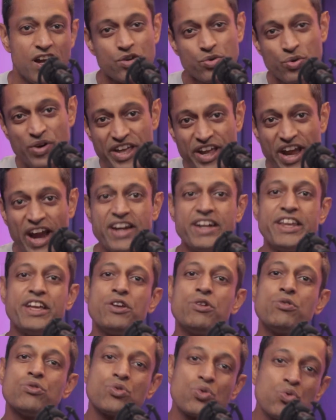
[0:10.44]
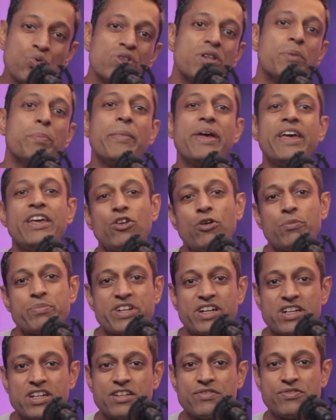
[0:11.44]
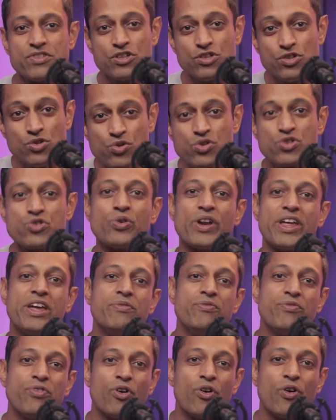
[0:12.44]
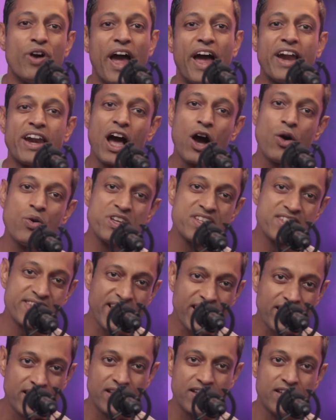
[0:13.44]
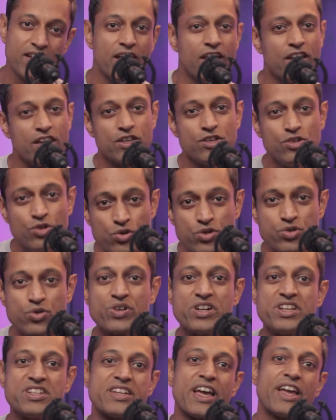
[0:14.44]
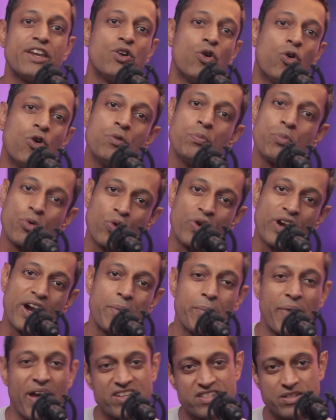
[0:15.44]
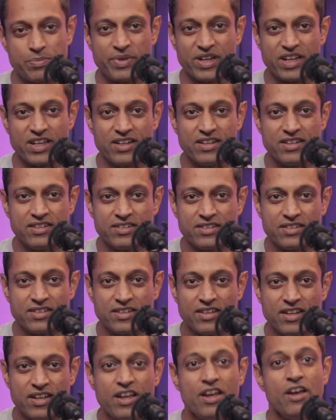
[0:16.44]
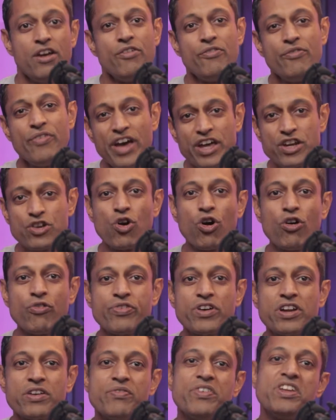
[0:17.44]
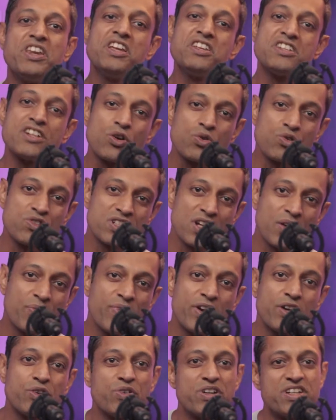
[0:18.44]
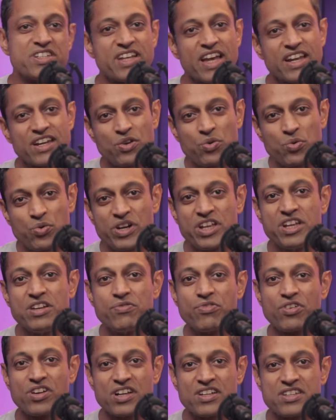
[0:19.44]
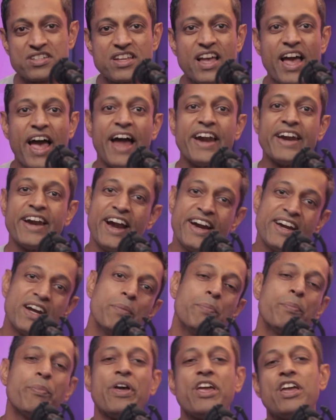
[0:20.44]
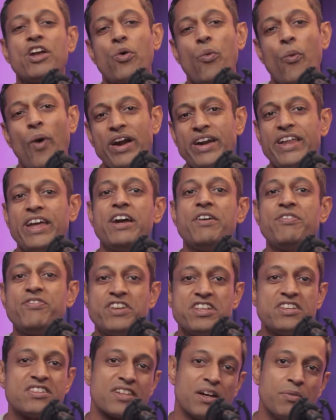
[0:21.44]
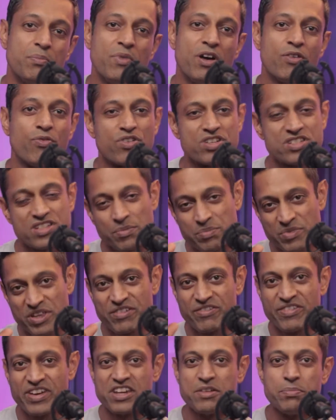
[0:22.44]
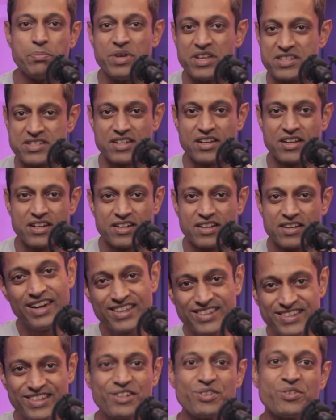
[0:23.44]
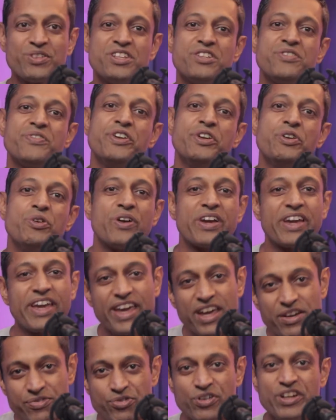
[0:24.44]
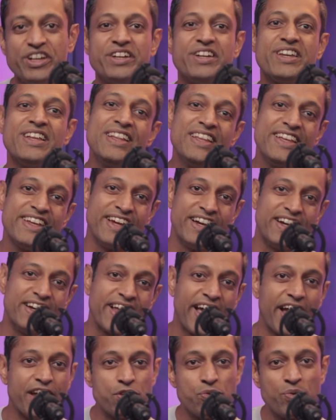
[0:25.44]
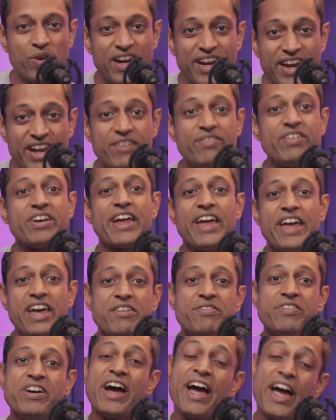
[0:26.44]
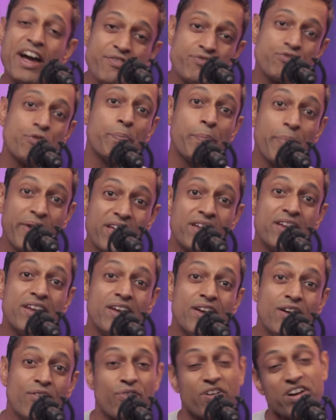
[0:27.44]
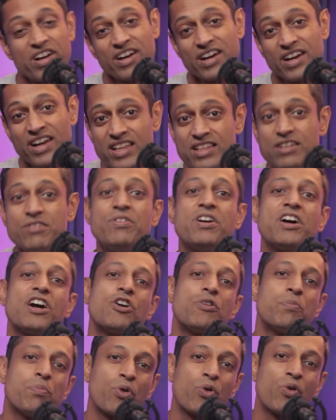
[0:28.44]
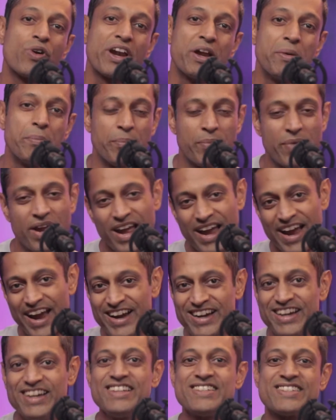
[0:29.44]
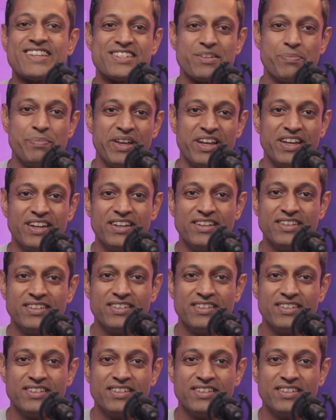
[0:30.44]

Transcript: Today, I take you through the main objectives you should aim for and how exactly you should design your own program as a beginner. Very often, we reach out to someone to design a routine for us and end up paying quite a hefty sum for something very basic. Listen to this video carefully till the end and you will never ever have to pay for another workout program, at least as a beginner.